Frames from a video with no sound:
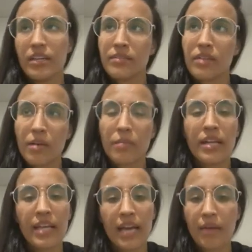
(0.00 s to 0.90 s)

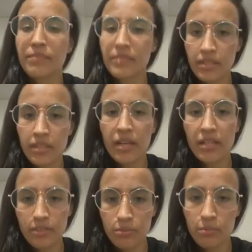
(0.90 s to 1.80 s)
normally I'm the
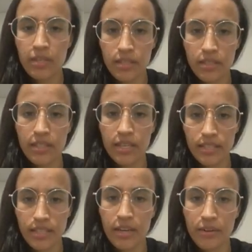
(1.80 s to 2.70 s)
tallest one in the
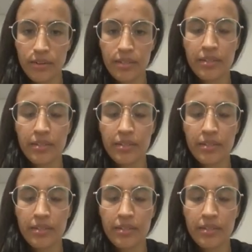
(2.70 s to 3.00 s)
category,